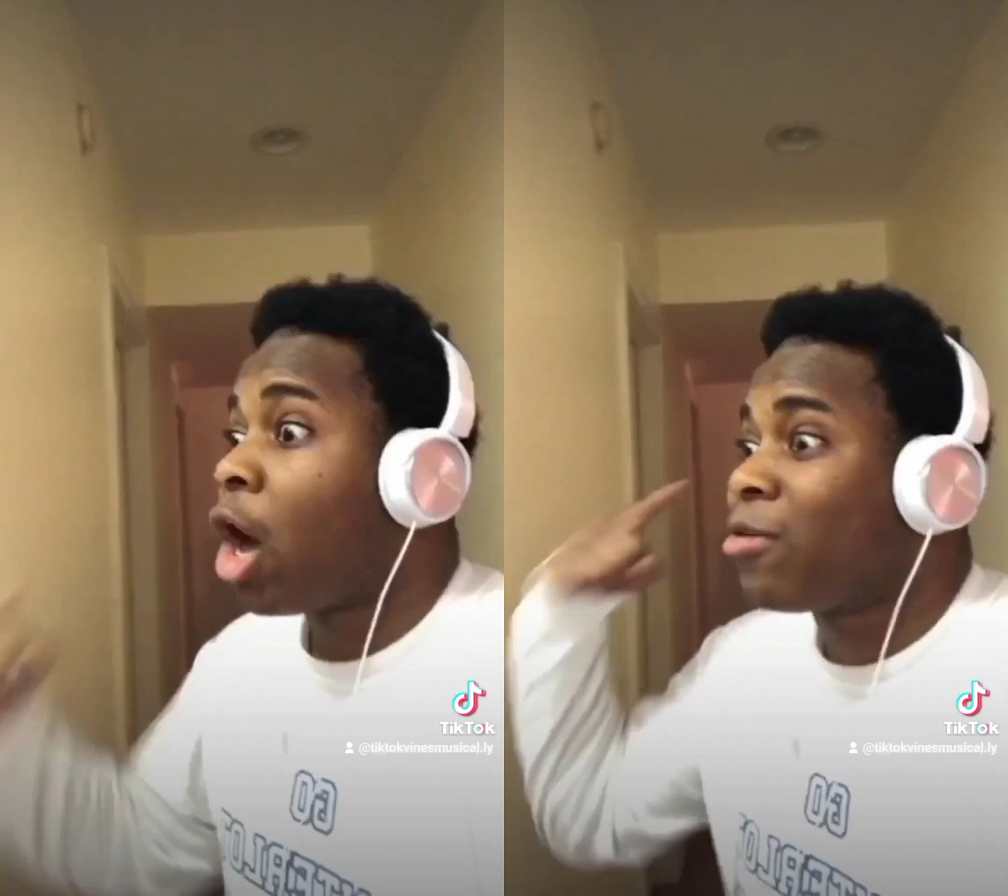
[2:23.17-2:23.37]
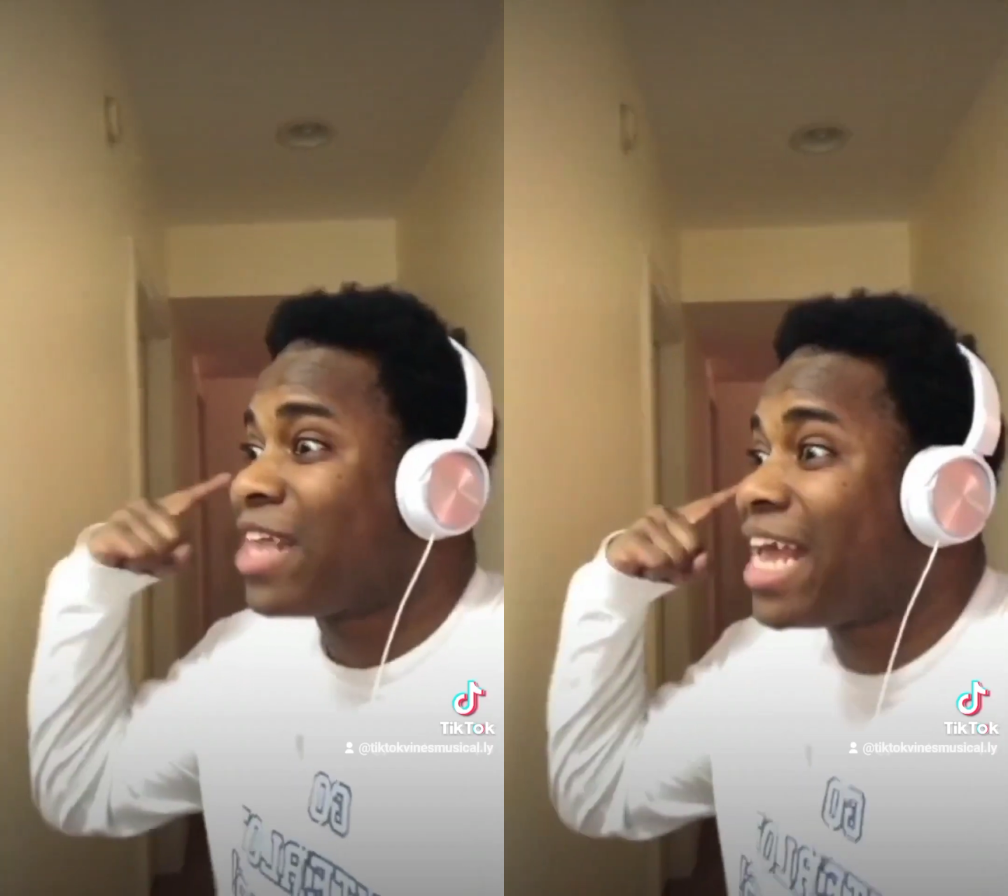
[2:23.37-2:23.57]

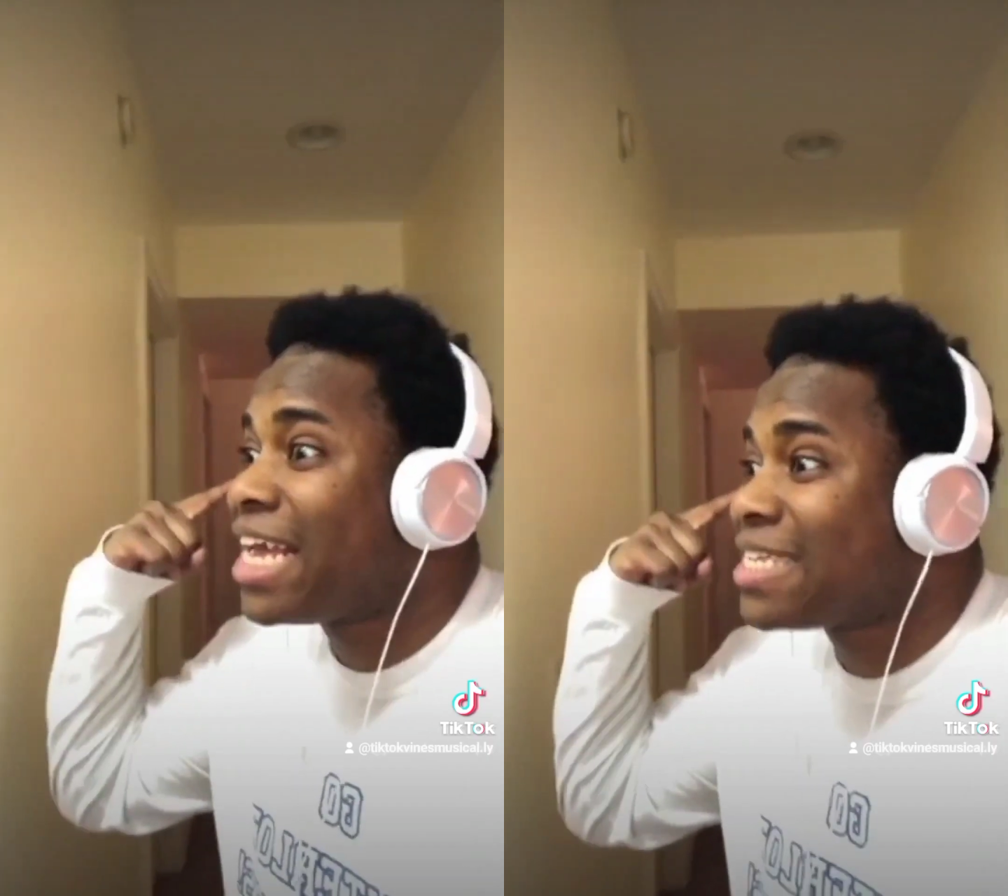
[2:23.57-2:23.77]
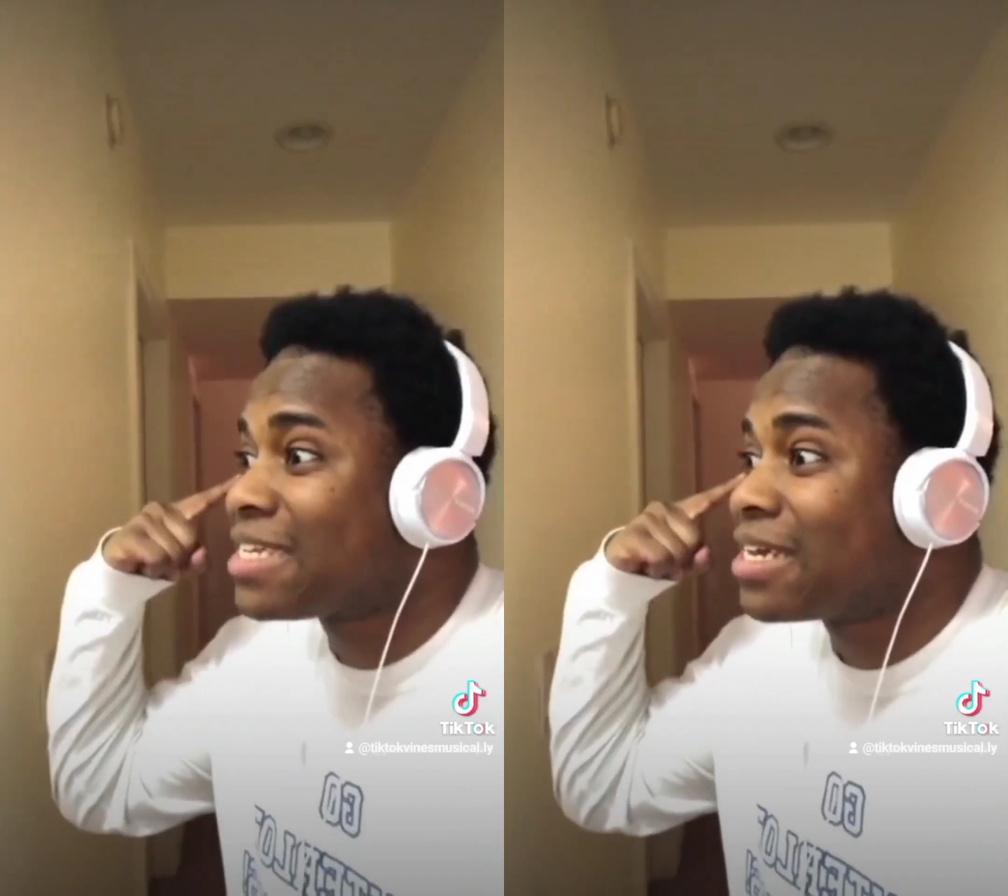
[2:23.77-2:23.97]
Oh,
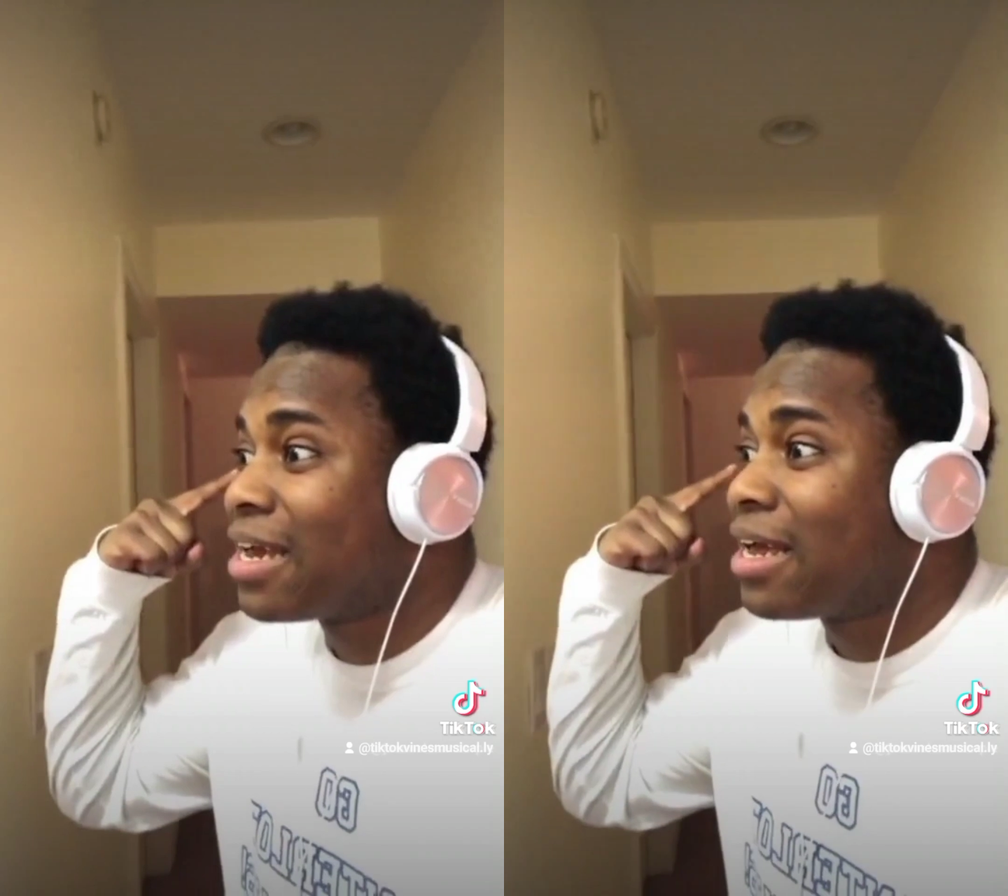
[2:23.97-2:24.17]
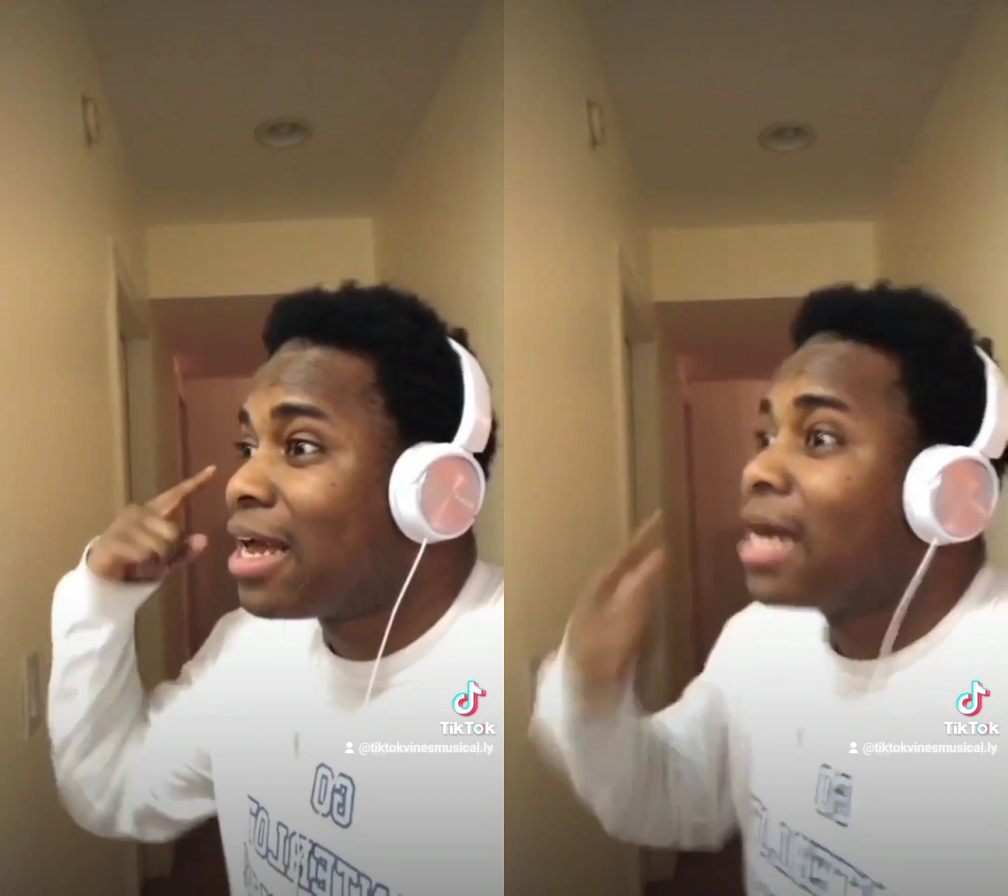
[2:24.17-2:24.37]
these?
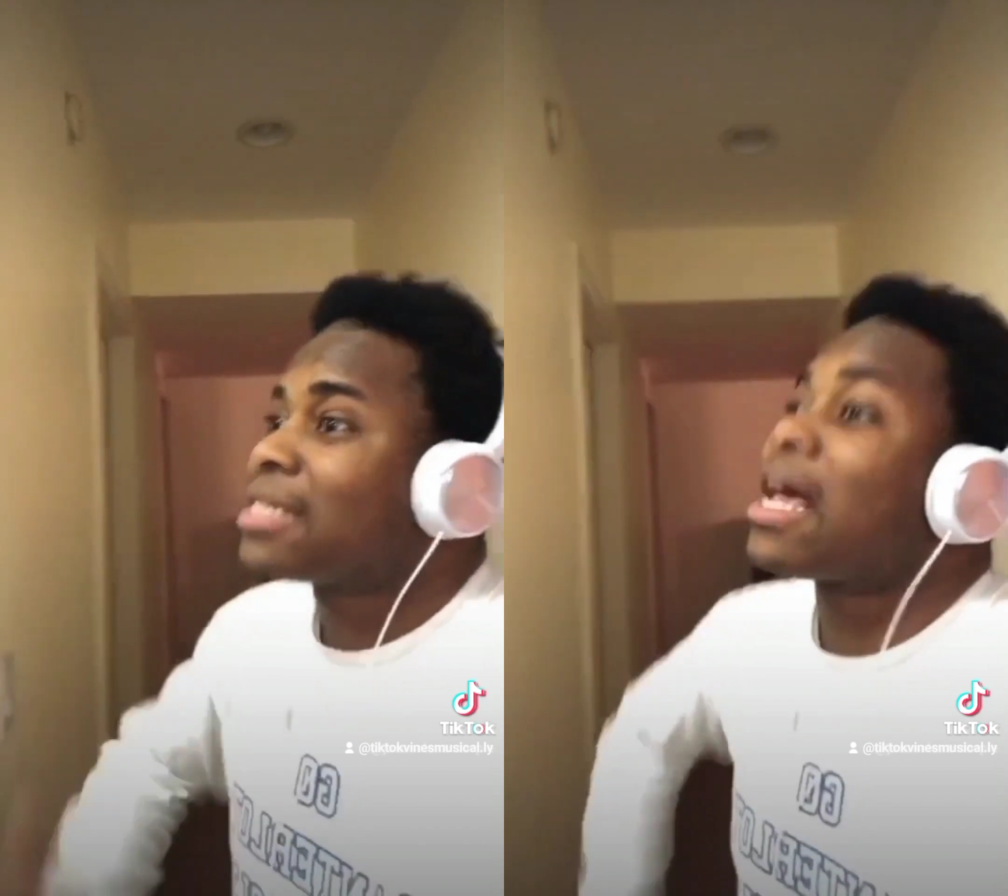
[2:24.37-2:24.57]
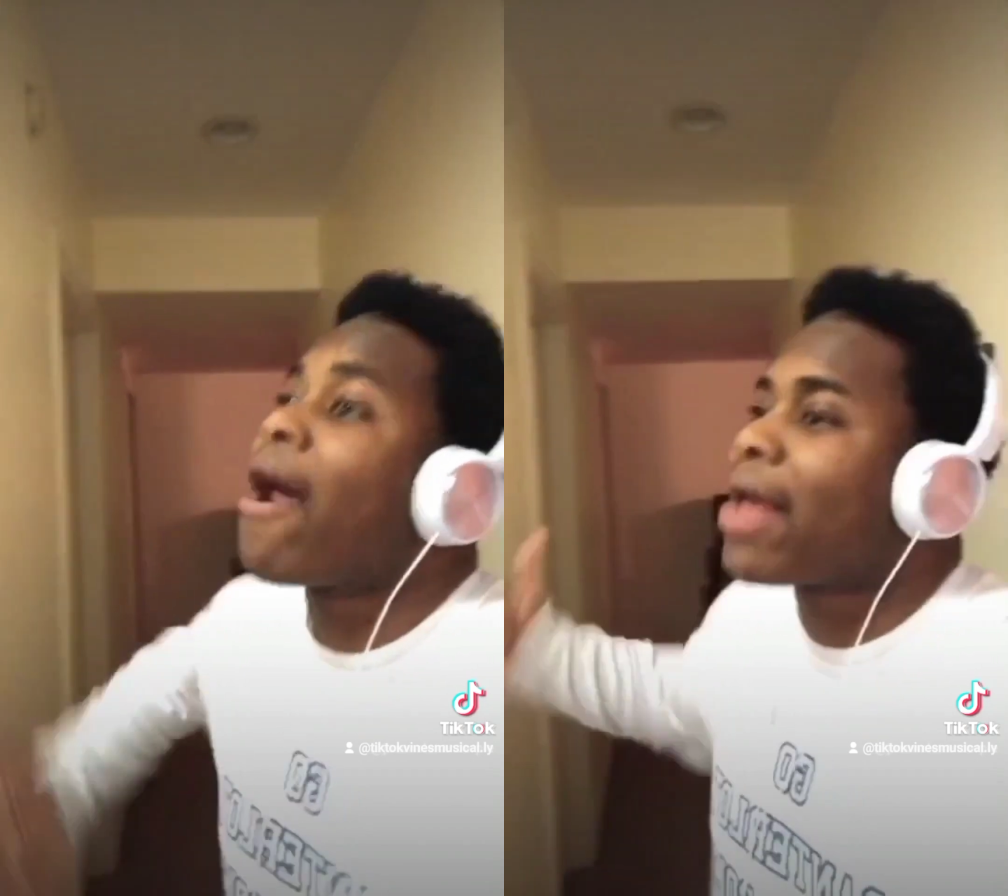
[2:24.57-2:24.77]

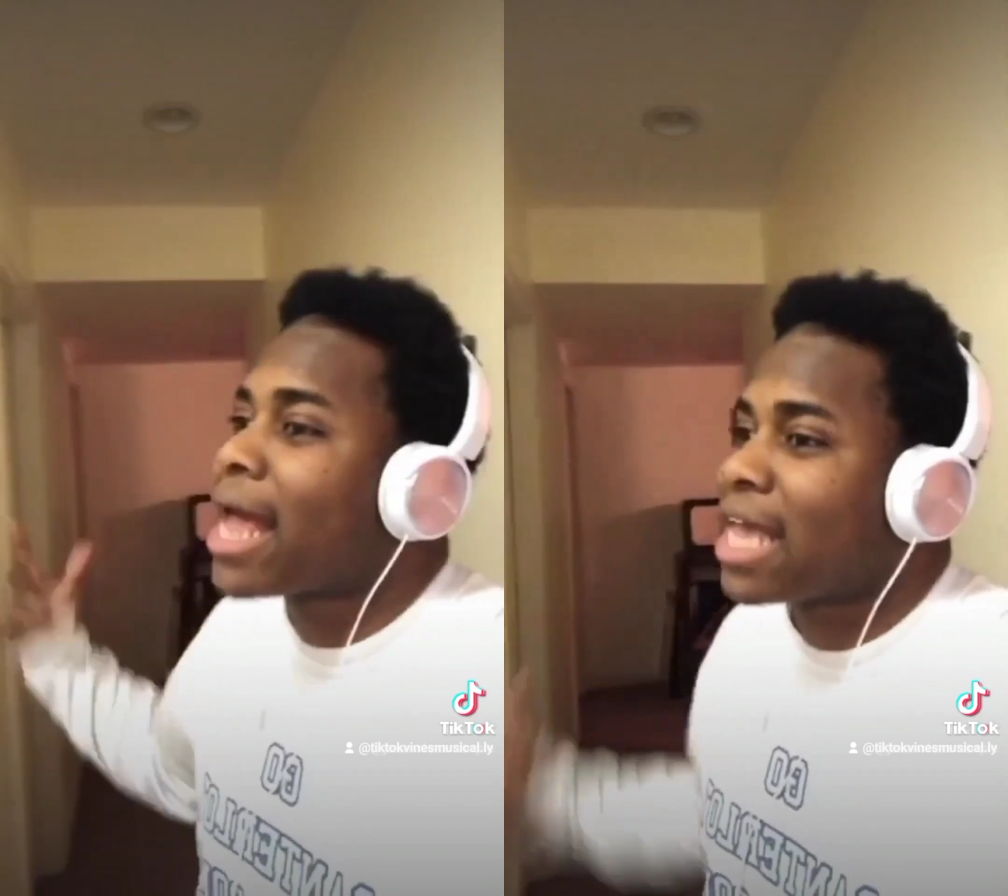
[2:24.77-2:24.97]
Sorry,